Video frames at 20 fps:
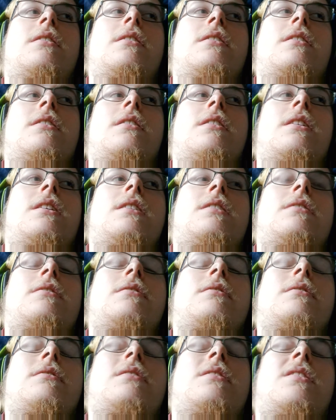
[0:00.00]
I don't
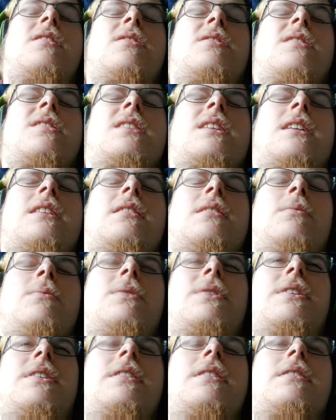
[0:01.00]
know exactly what
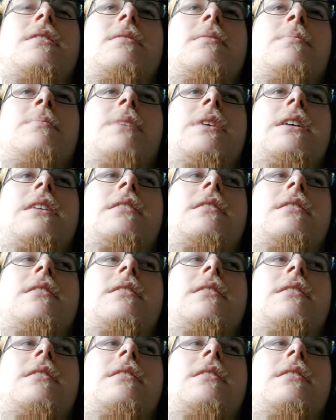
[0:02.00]
it is, but